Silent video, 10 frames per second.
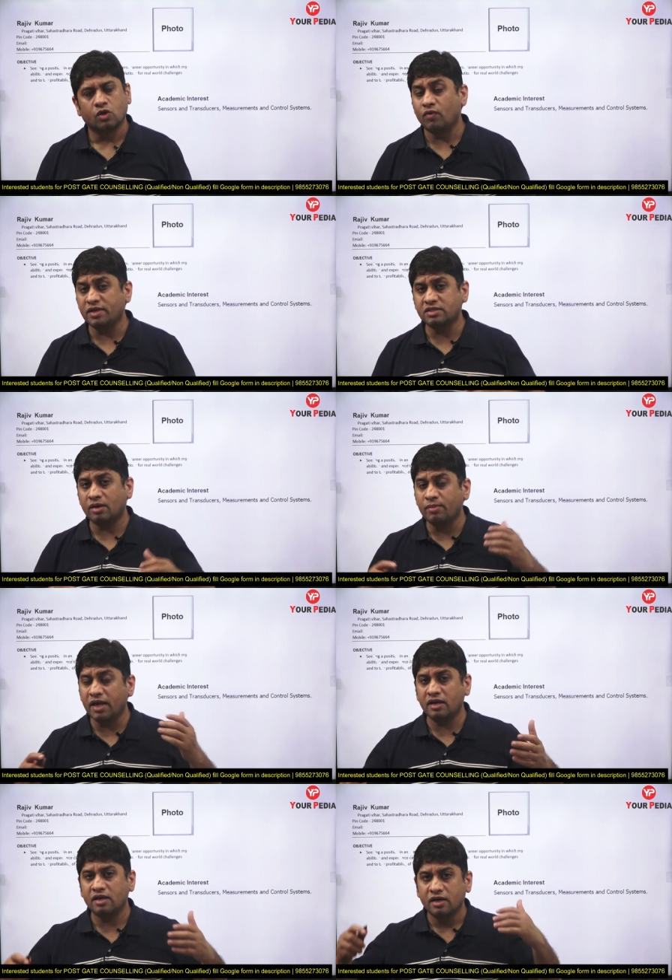What is the
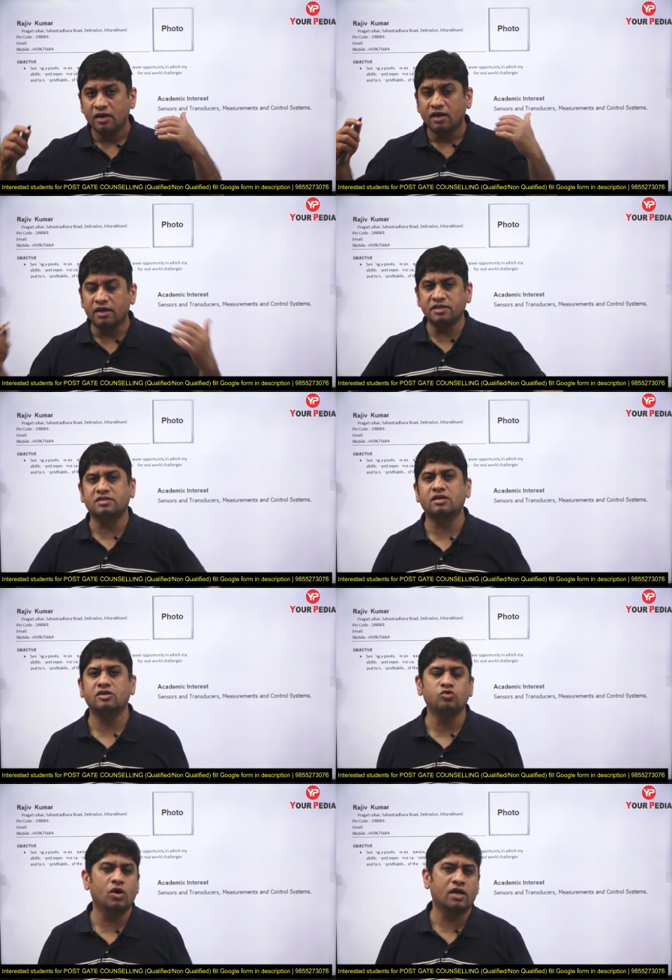main
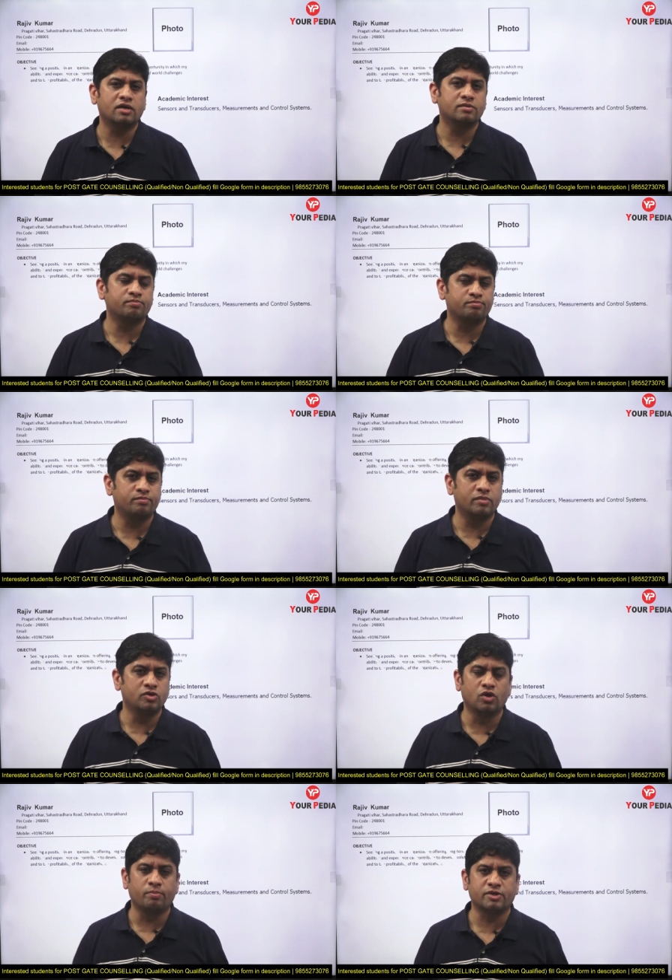reason you are
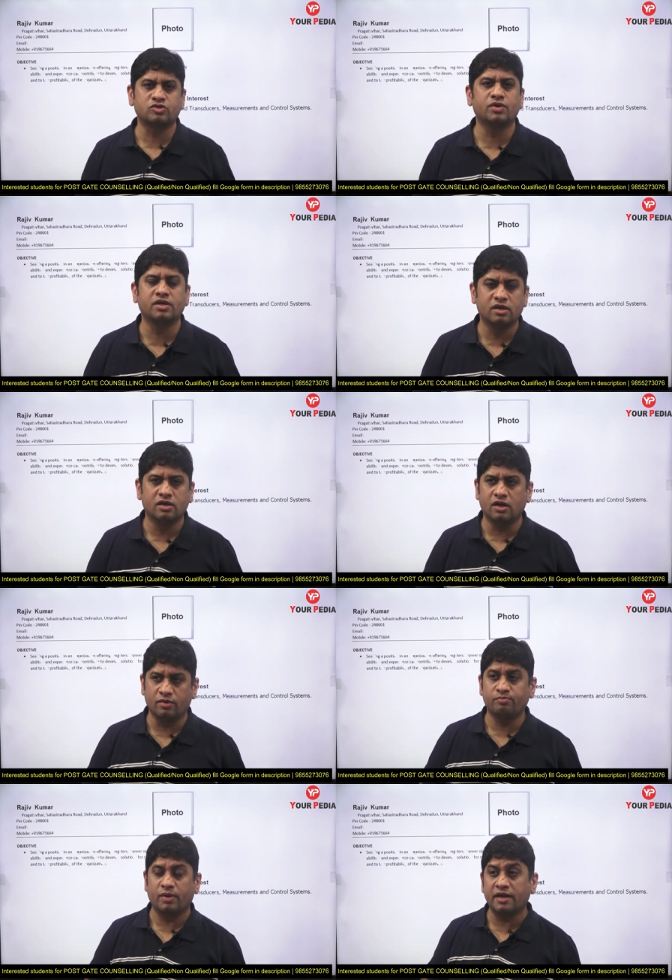pursuing,
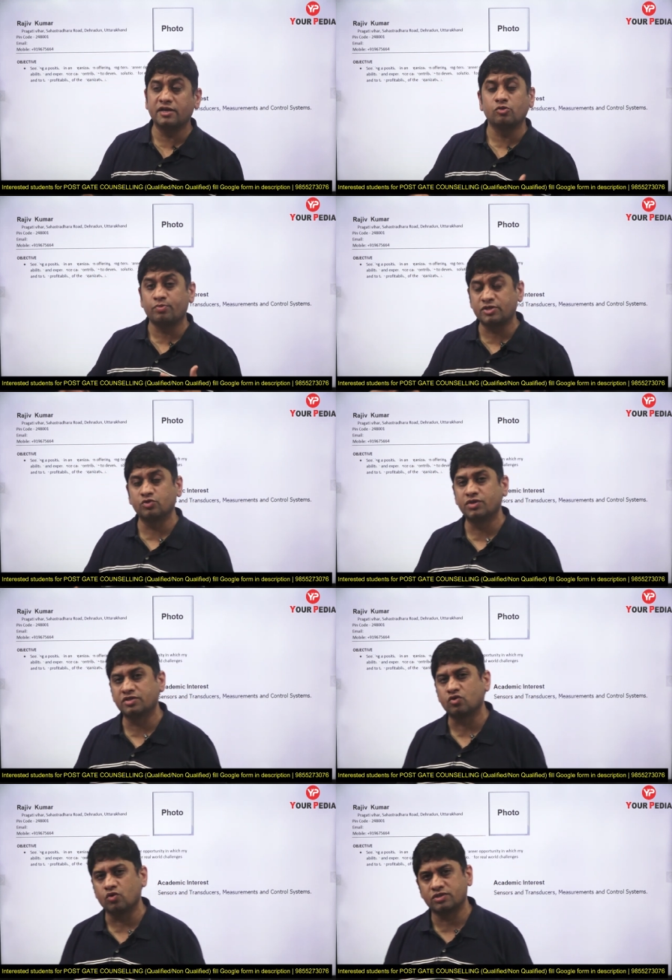planning to pursue
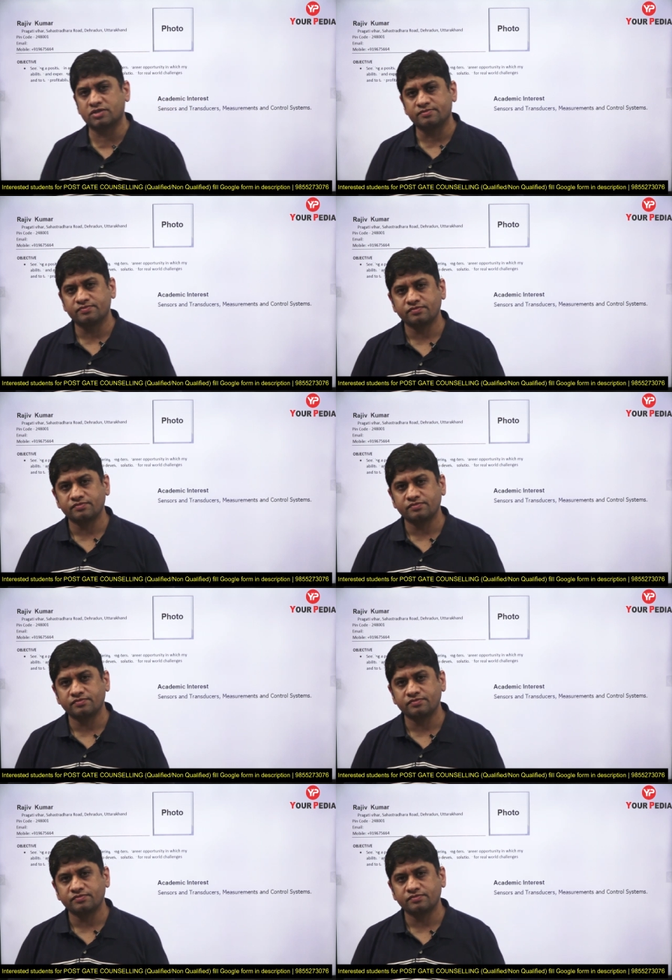this course?